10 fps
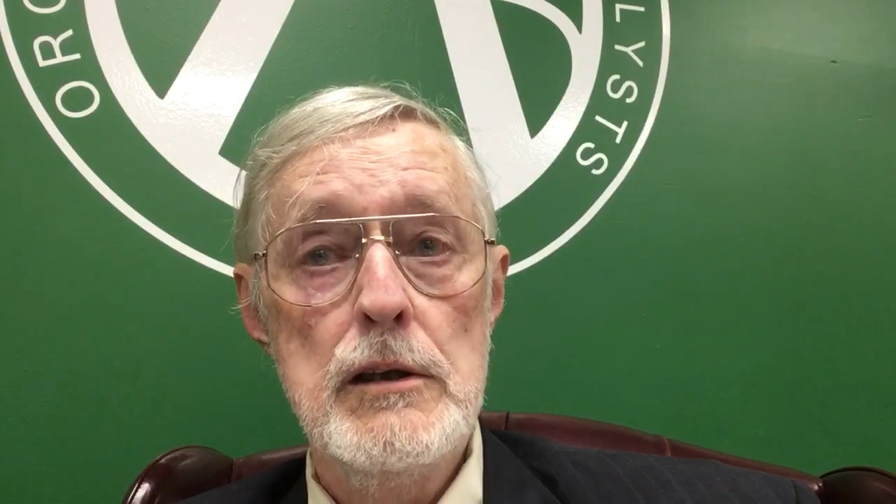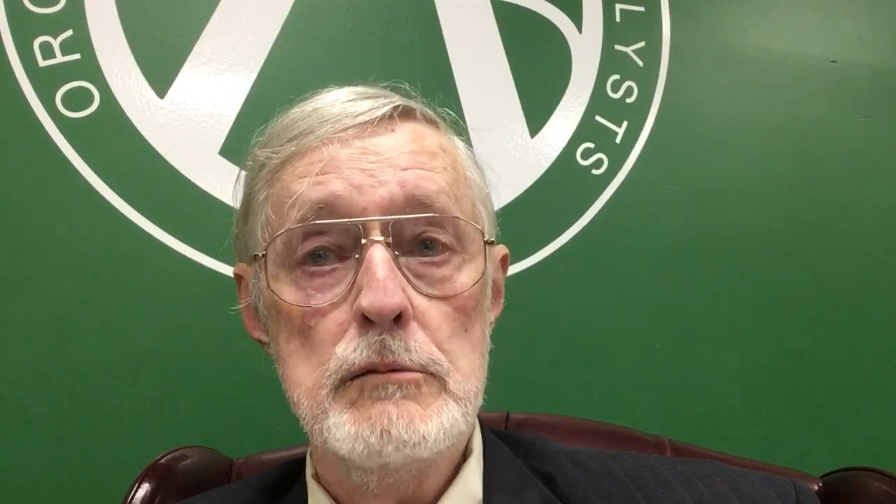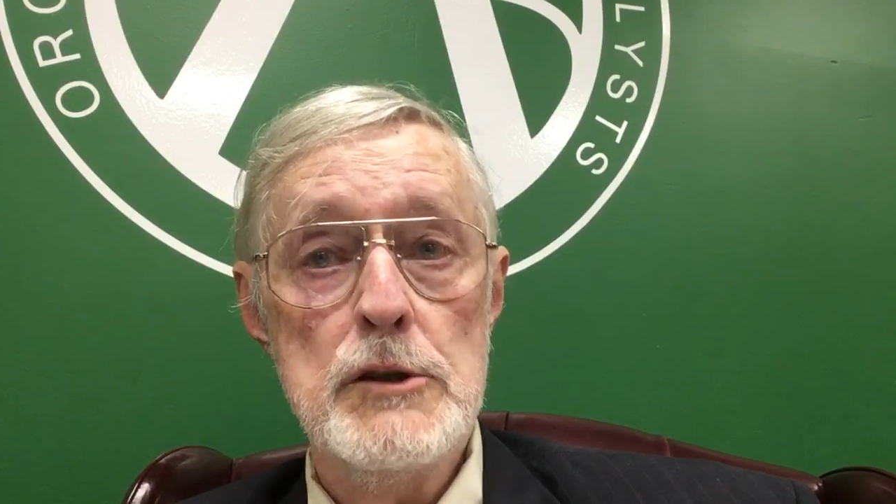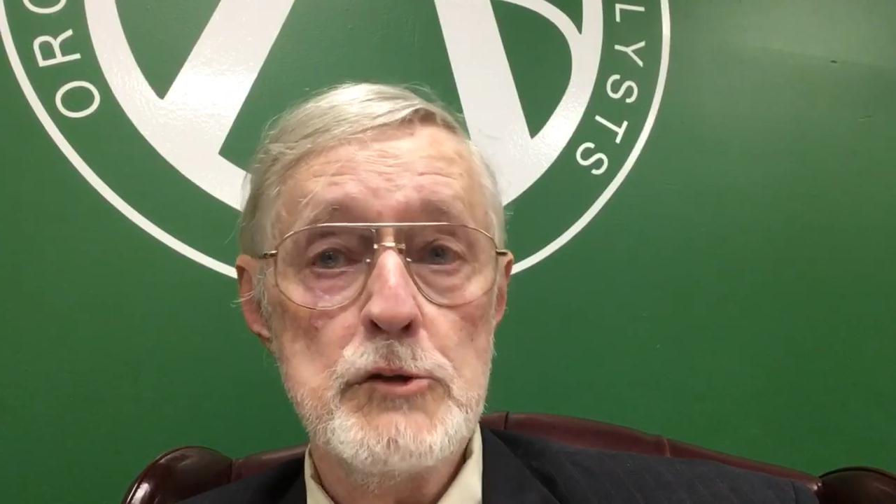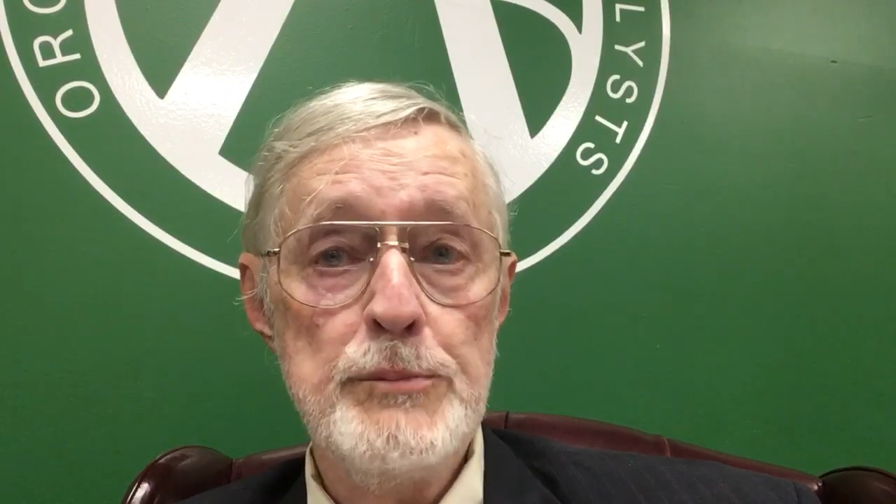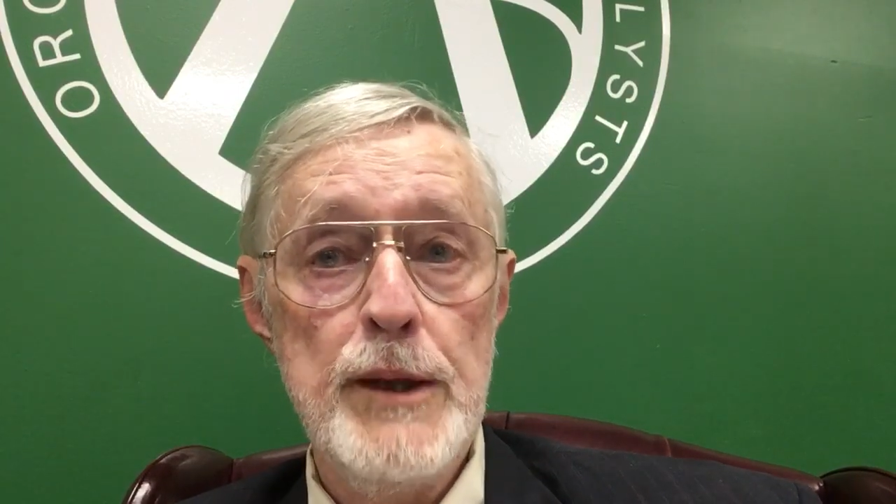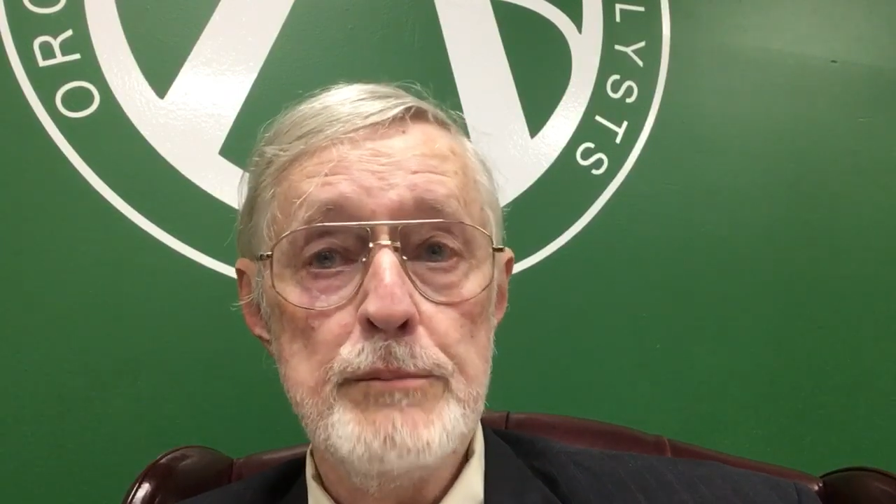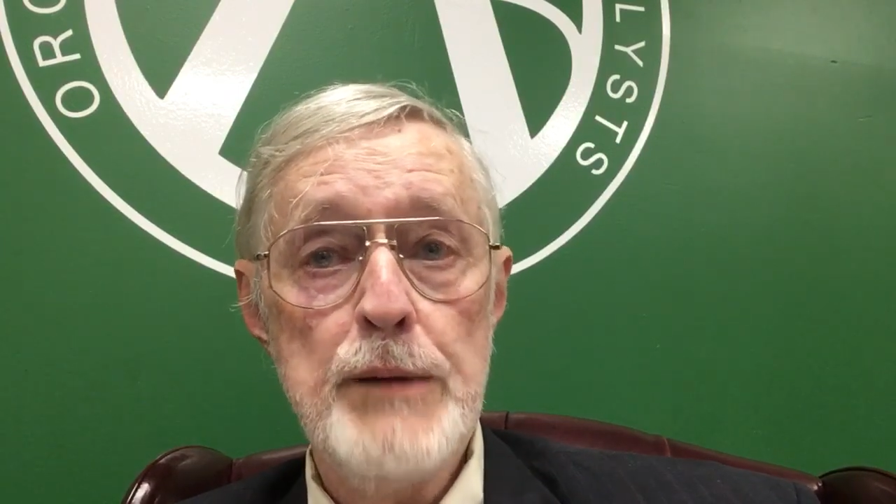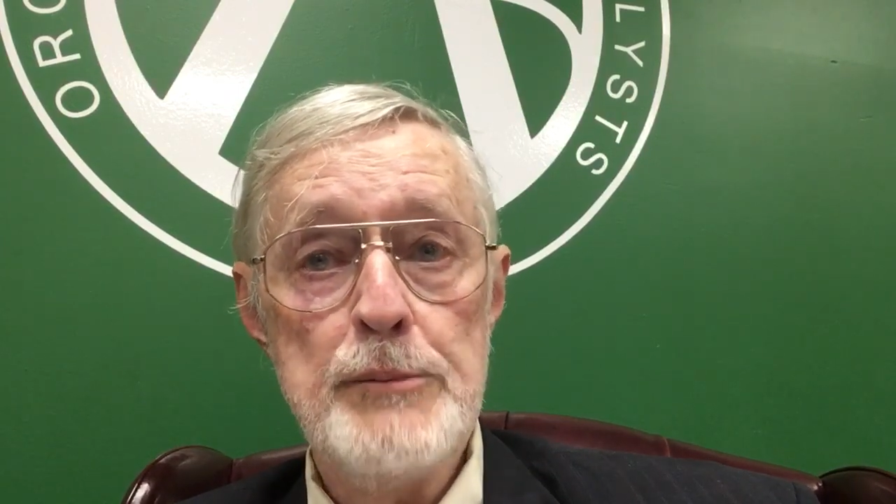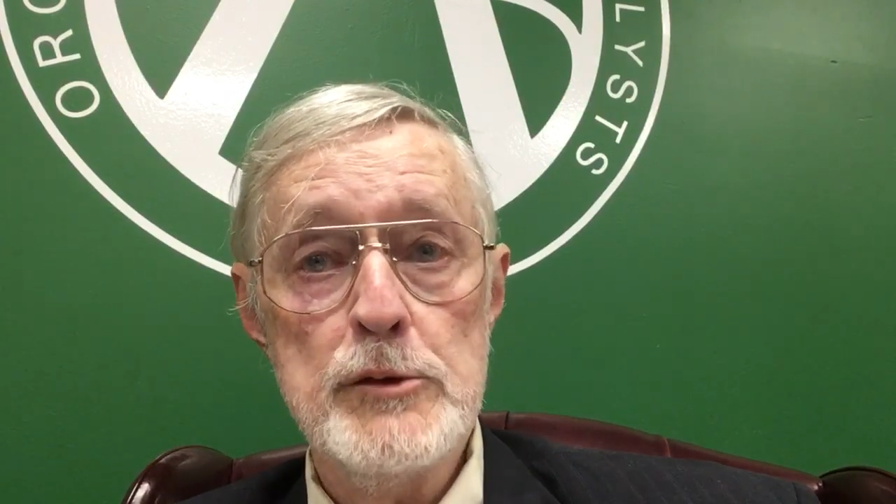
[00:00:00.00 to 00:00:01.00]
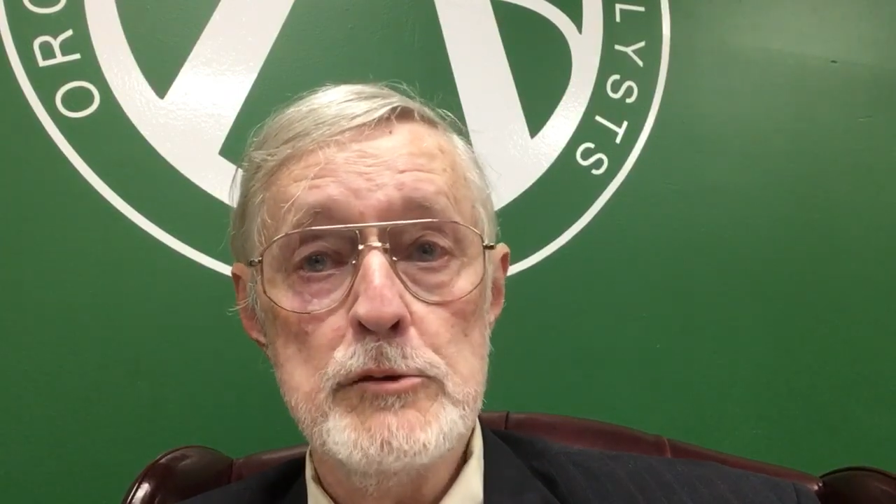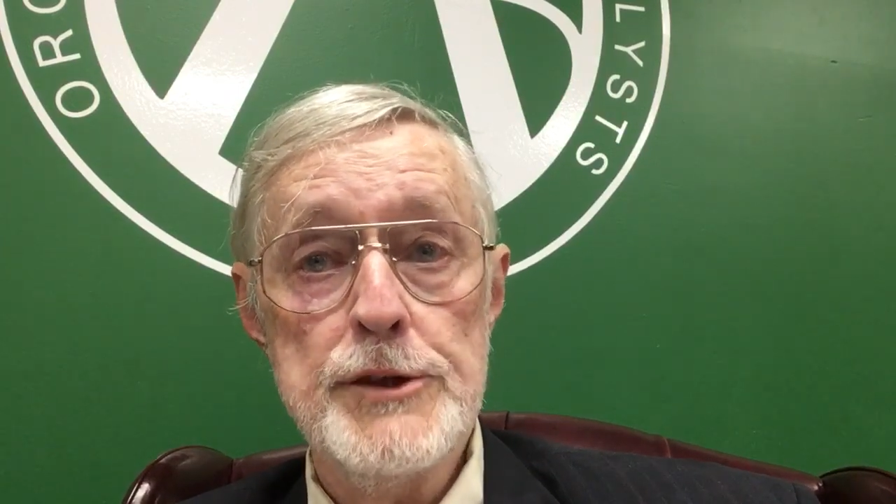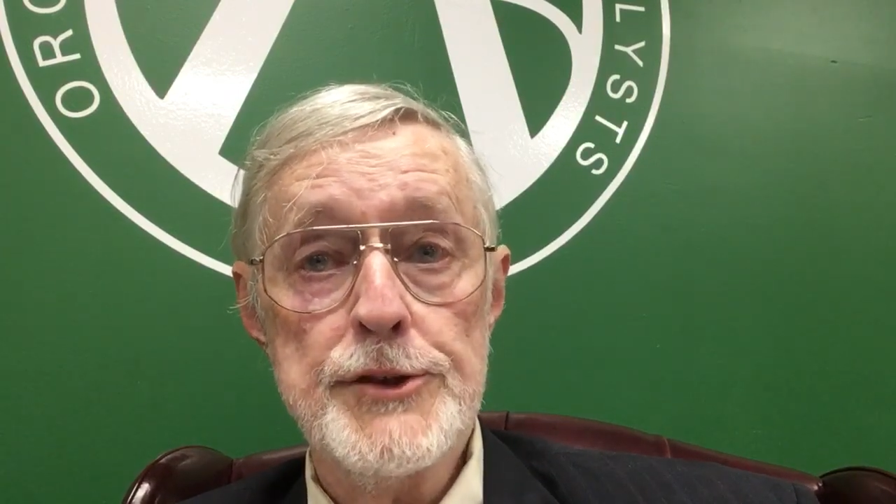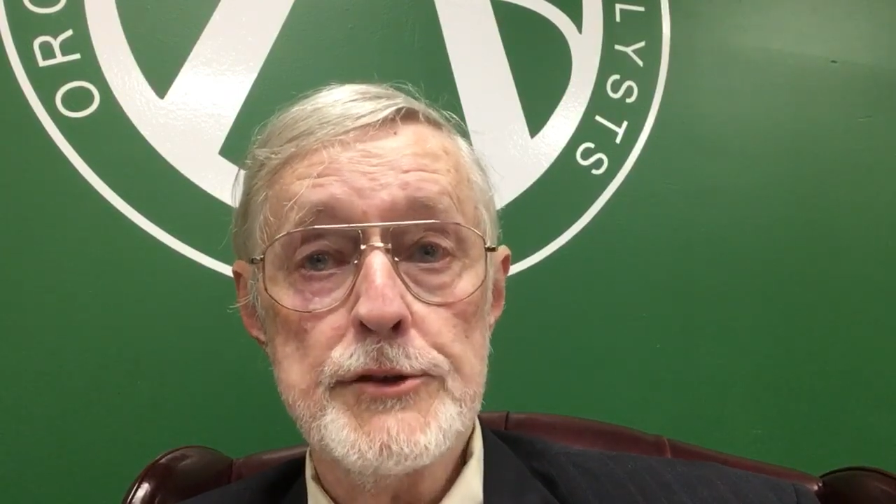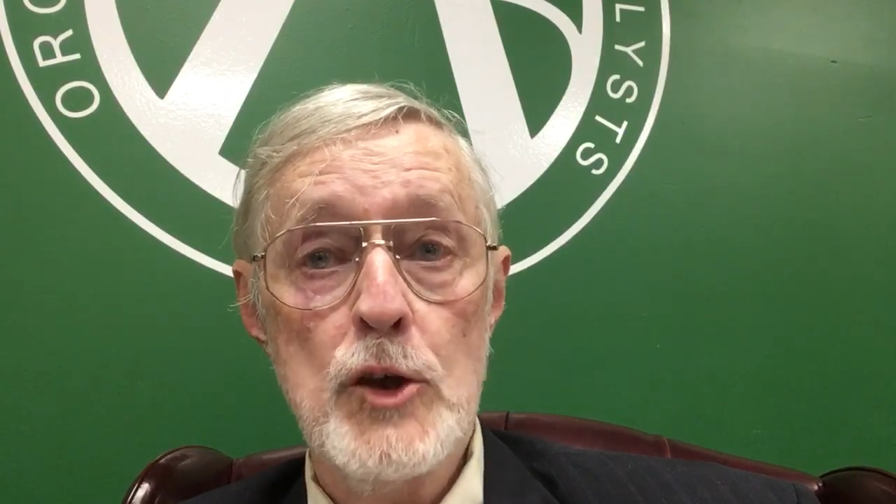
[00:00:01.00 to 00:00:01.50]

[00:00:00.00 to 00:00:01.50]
which would be people who just